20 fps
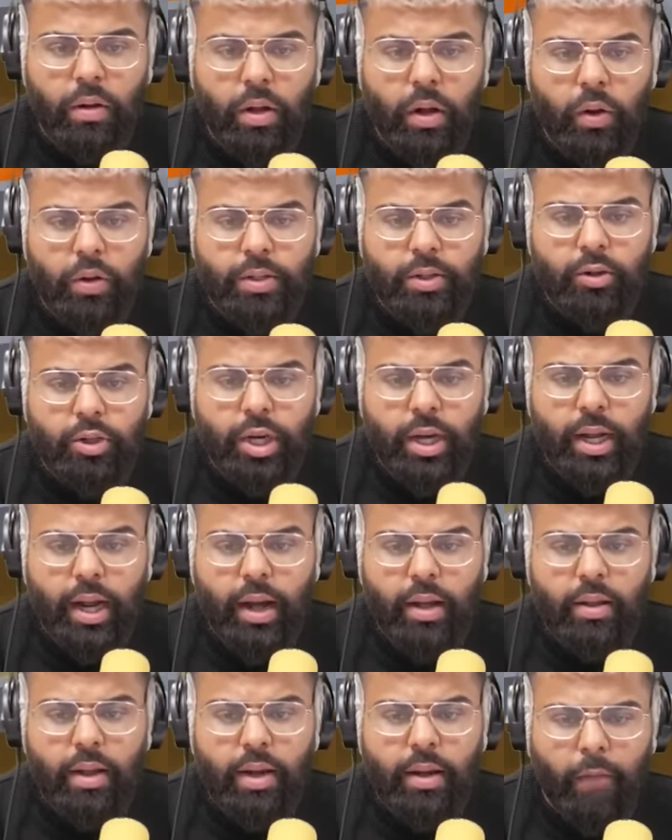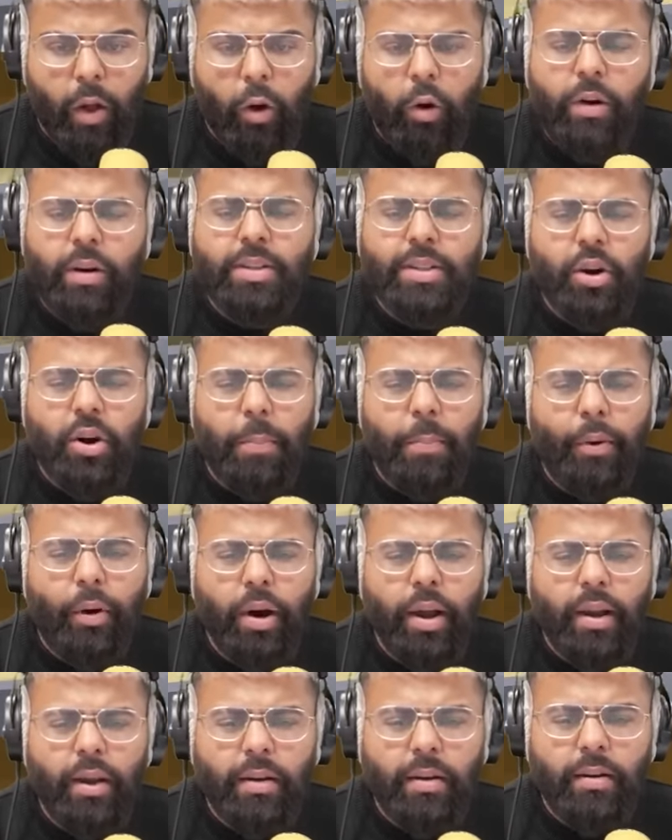Yo, let's go check it out then. Or is there a
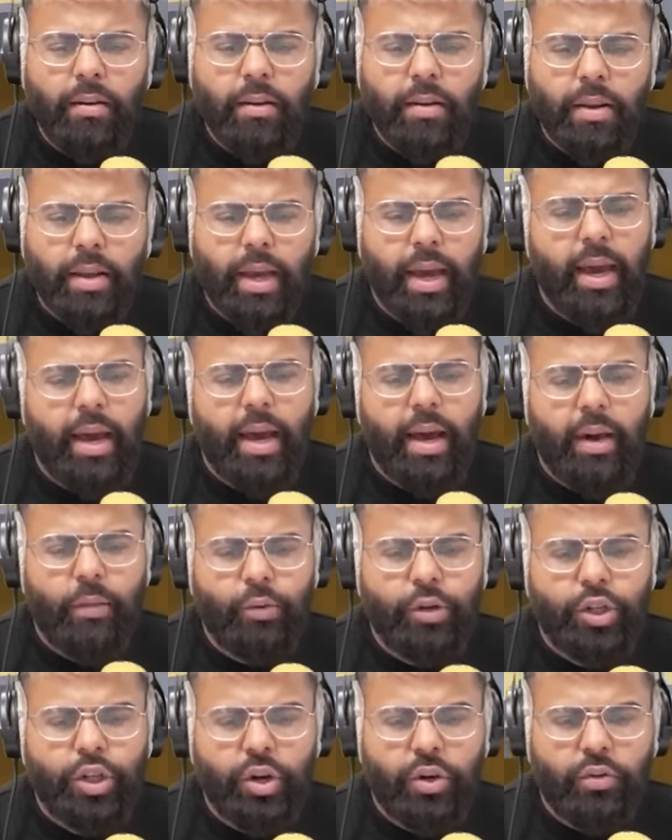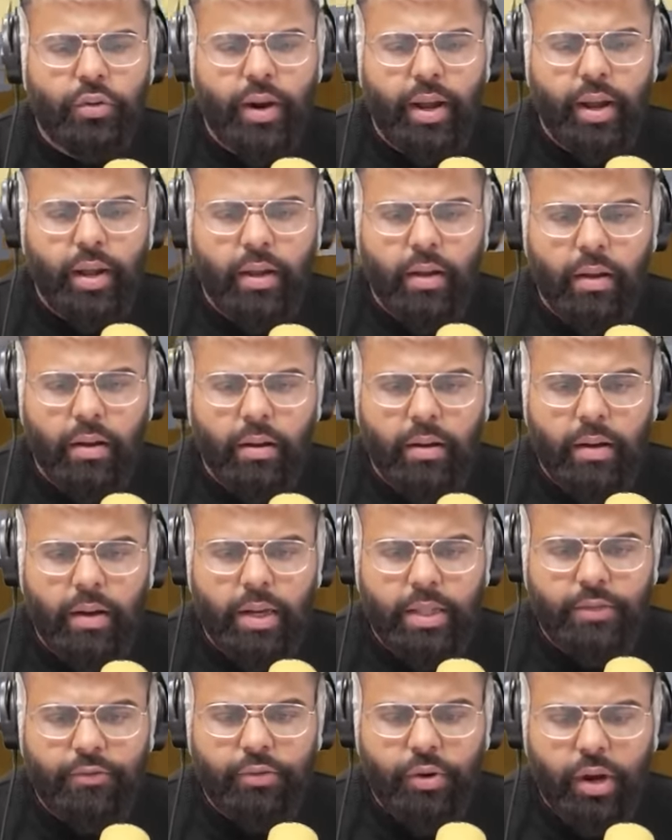point? Yeah, we should, right? I mean
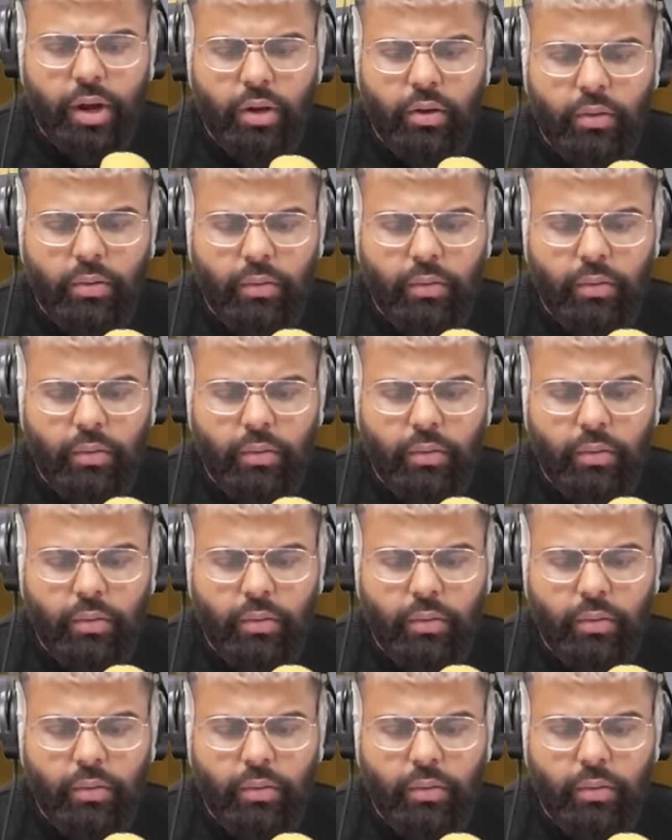it's free yeah, loot.